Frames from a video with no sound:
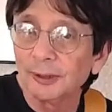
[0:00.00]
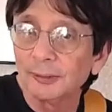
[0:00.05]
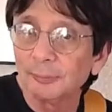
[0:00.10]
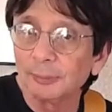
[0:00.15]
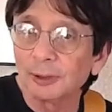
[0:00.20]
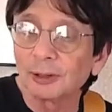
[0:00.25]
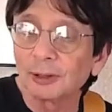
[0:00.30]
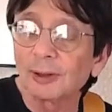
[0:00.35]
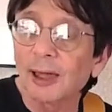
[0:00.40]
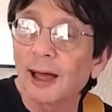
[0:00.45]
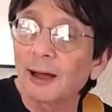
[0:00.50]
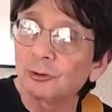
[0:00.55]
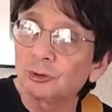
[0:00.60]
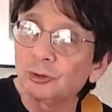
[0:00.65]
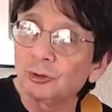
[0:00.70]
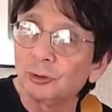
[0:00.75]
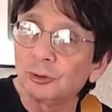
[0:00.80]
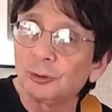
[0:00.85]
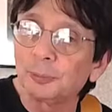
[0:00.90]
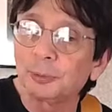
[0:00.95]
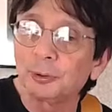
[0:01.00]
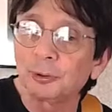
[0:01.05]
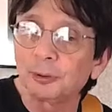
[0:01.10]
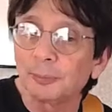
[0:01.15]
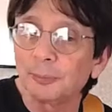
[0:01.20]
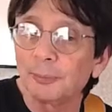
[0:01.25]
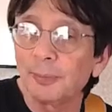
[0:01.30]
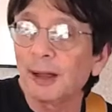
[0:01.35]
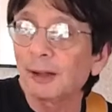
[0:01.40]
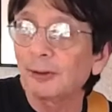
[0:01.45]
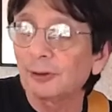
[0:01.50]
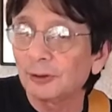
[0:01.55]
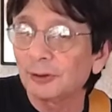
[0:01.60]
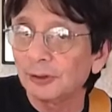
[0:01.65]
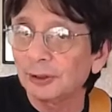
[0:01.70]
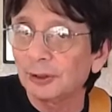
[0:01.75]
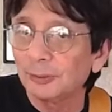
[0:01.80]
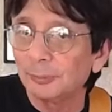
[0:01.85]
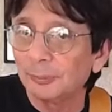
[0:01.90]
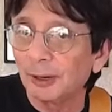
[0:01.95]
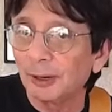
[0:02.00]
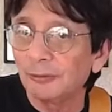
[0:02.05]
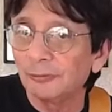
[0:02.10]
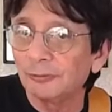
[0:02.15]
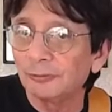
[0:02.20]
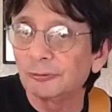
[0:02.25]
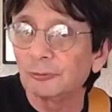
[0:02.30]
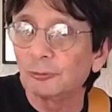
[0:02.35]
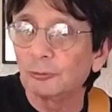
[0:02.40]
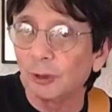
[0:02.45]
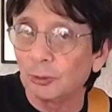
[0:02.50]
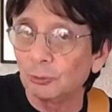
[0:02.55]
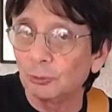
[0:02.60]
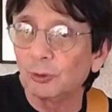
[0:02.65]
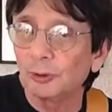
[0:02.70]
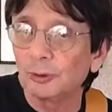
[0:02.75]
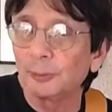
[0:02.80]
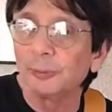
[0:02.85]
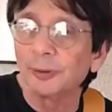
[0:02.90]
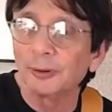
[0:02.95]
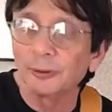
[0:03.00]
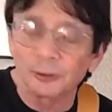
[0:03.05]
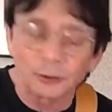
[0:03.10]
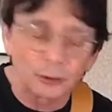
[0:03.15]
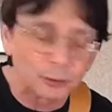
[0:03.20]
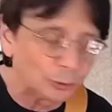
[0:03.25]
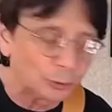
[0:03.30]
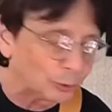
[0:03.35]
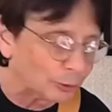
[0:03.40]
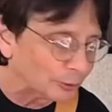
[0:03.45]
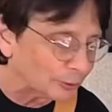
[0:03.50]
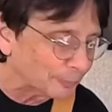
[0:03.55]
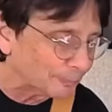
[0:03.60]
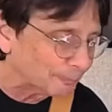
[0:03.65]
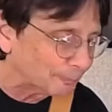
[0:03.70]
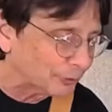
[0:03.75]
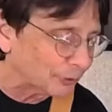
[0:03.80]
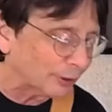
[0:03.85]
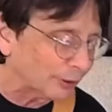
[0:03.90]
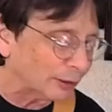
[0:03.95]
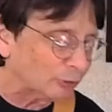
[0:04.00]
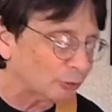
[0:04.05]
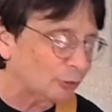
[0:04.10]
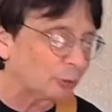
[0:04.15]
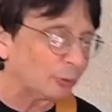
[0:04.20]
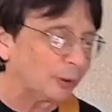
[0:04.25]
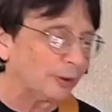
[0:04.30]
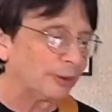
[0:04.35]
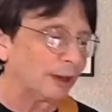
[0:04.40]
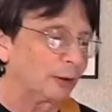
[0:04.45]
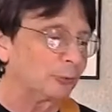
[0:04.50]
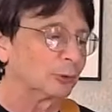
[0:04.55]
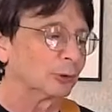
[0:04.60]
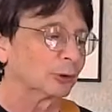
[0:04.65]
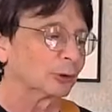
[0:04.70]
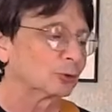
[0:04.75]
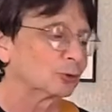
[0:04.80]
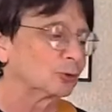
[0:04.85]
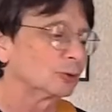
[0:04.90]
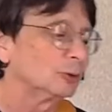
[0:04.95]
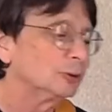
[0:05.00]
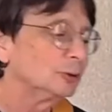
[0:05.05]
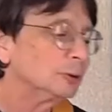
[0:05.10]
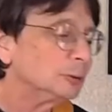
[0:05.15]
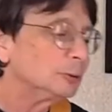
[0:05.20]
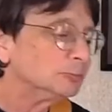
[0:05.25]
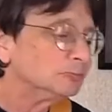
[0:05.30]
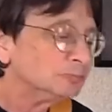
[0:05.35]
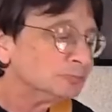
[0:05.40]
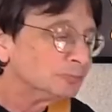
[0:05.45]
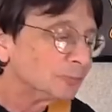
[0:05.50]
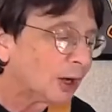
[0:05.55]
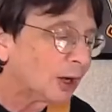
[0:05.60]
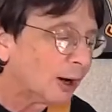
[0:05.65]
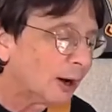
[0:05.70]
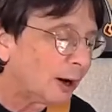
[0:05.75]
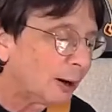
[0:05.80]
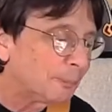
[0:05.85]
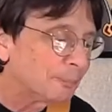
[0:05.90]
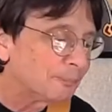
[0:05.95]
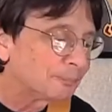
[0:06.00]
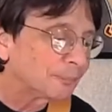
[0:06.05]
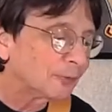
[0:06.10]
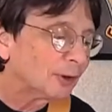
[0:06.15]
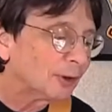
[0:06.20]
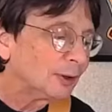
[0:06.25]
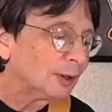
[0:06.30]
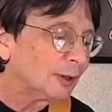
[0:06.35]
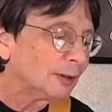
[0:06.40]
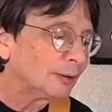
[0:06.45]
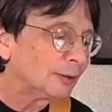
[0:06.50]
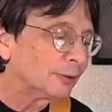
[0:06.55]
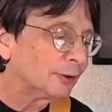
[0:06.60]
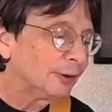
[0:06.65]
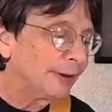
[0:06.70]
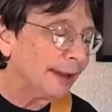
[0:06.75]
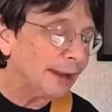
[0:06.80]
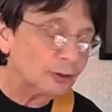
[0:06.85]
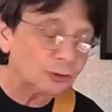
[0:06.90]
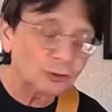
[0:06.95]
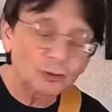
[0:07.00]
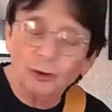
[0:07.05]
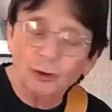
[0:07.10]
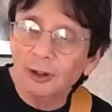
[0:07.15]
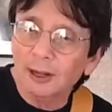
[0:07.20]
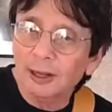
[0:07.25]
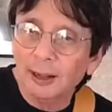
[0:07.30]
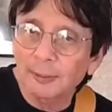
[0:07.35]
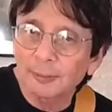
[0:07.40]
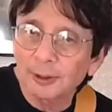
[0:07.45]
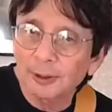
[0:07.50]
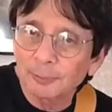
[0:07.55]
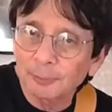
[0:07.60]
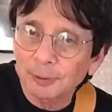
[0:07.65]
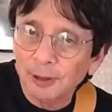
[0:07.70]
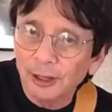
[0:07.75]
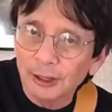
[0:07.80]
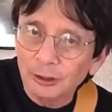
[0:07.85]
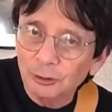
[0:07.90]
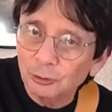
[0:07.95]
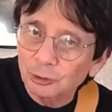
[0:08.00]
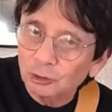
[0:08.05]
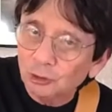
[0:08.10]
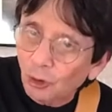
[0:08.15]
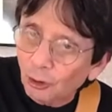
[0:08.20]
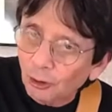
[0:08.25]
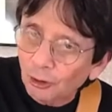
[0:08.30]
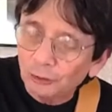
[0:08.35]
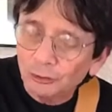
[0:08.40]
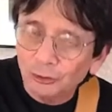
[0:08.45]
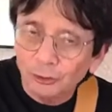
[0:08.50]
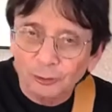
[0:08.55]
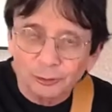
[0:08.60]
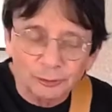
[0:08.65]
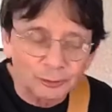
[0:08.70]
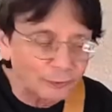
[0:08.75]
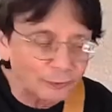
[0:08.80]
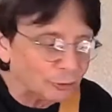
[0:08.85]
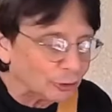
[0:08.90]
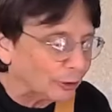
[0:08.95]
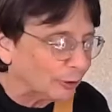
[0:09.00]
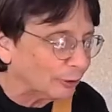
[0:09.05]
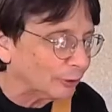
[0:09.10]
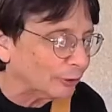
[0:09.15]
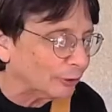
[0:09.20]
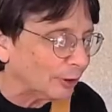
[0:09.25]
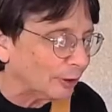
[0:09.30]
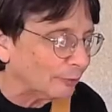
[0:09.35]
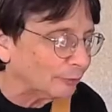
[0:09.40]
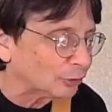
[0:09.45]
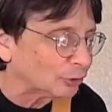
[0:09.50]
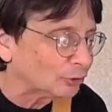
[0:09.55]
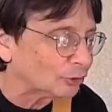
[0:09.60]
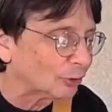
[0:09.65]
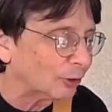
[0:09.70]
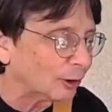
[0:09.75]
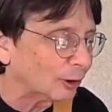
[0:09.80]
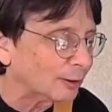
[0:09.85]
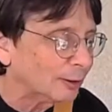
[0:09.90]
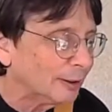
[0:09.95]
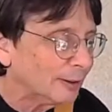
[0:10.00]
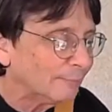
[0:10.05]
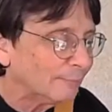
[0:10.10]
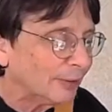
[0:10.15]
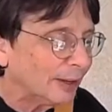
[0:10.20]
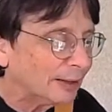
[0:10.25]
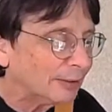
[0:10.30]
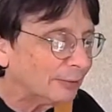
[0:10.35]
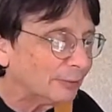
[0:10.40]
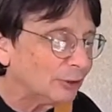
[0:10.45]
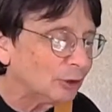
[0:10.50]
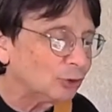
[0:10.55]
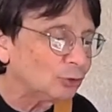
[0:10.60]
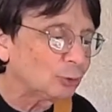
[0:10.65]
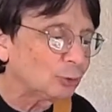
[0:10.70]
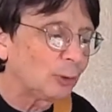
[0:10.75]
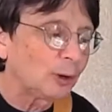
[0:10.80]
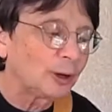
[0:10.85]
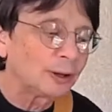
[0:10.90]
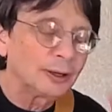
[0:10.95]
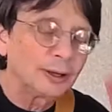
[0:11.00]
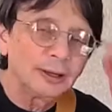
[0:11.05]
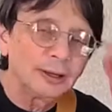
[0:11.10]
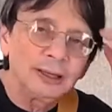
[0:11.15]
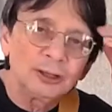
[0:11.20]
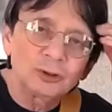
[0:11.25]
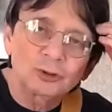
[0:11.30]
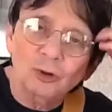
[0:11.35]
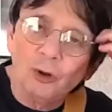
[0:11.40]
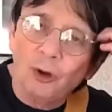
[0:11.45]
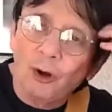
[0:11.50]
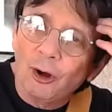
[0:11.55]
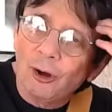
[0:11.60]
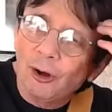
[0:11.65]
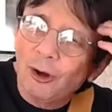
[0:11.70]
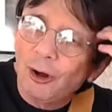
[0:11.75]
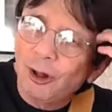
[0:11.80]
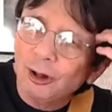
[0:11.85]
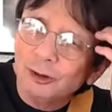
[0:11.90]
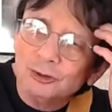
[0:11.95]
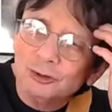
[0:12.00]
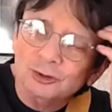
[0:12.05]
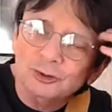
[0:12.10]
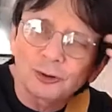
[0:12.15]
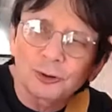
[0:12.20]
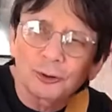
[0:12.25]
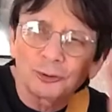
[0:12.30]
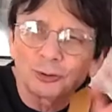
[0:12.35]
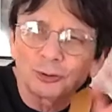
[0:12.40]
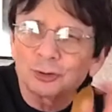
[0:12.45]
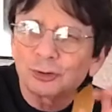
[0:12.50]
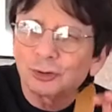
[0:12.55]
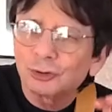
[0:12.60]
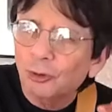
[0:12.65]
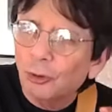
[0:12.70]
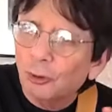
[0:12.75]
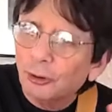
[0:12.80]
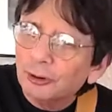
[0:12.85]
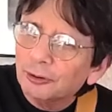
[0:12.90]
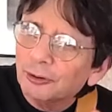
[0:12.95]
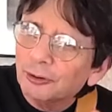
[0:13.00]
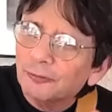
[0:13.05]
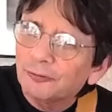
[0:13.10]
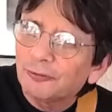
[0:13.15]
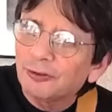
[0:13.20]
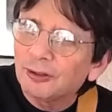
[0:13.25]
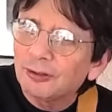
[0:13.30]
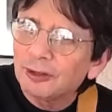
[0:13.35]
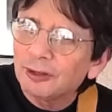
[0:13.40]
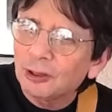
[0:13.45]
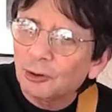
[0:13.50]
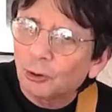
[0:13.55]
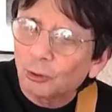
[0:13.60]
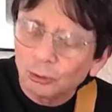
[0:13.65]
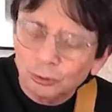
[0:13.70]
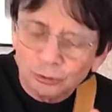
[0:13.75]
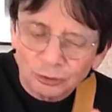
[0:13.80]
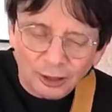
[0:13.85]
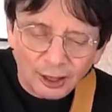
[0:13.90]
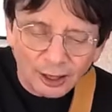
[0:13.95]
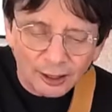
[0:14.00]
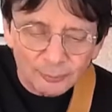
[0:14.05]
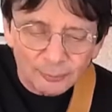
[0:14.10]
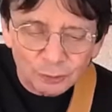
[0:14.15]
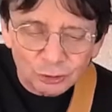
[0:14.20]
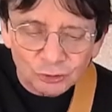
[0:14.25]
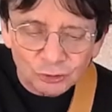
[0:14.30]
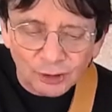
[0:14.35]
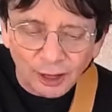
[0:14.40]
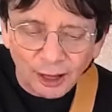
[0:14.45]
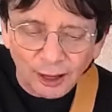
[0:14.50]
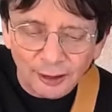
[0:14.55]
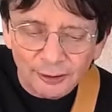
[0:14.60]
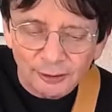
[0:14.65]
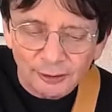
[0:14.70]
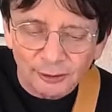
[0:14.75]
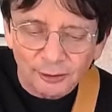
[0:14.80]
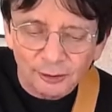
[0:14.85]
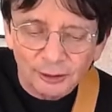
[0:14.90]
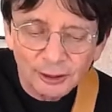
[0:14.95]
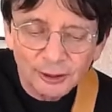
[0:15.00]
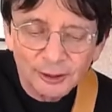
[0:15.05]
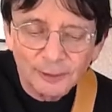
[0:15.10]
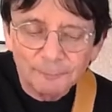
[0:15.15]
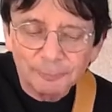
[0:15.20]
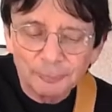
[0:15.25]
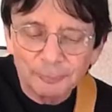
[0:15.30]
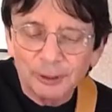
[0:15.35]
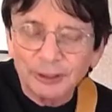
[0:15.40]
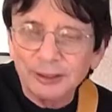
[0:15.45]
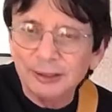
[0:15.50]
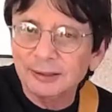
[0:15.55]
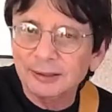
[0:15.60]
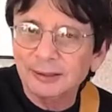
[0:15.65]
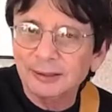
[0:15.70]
but allows you to put a melody above what would have been the chord. So that's the way that works. The next song I'm going to play was also a Reverend Gary Davis song, and in this one, it's also sort of in the old-time style, but